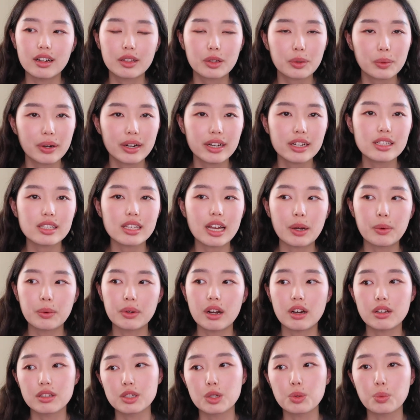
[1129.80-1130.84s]
otherwise, I would
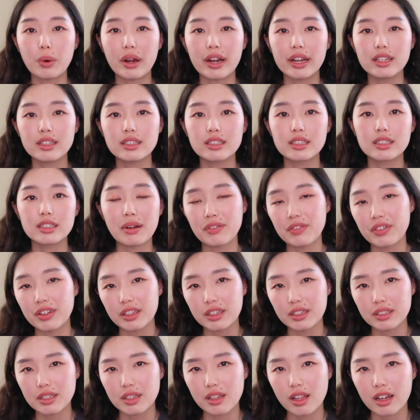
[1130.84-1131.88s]
also write my
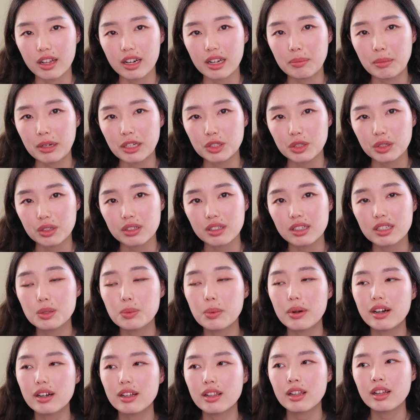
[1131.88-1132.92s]
feelings a lot in my journal as
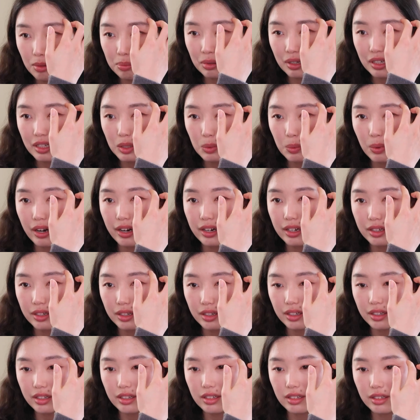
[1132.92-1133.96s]
well, a place where I
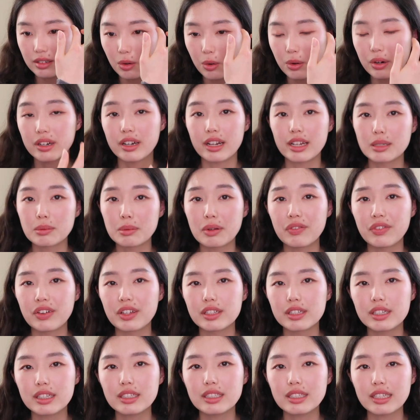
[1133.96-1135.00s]
could organize my
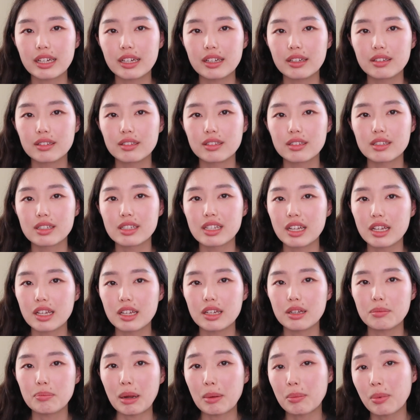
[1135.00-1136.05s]
feelings and
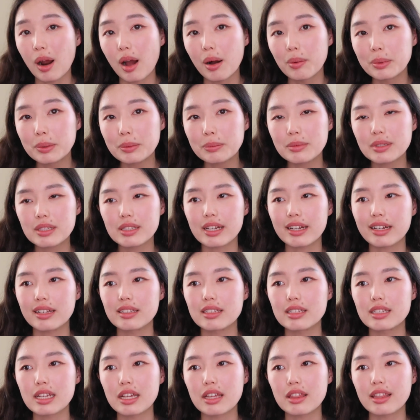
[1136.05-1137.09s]
see my problems
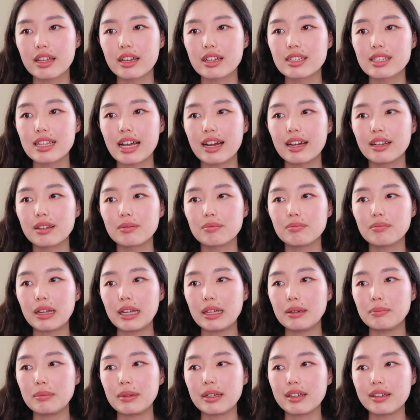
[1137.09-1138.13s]
and see things that
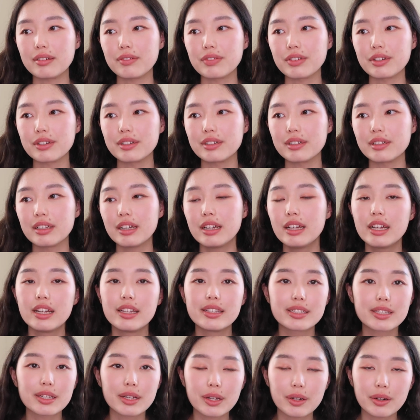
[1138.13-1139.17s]
made me feel
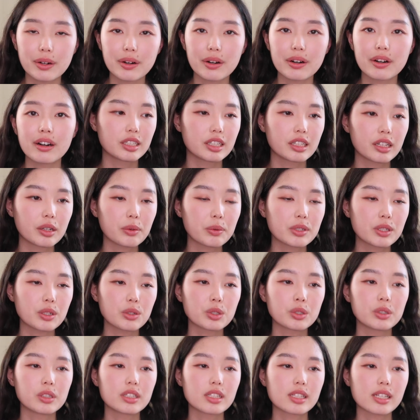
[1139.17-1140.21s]
insecure. Dealing with
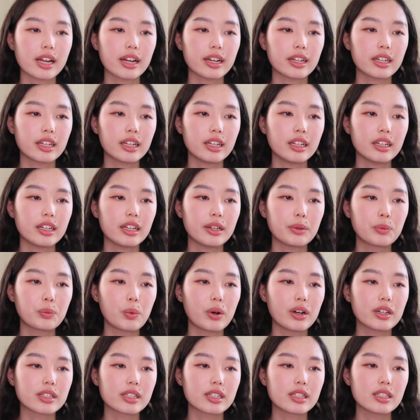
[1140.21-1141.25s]
social anxiety, it
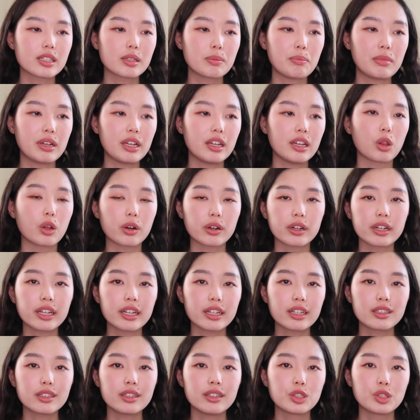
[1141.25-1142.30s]
wasn't me
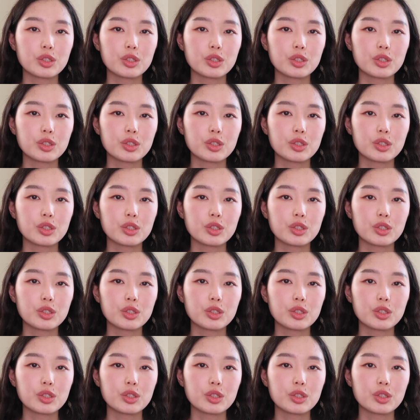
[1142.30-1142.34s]
learning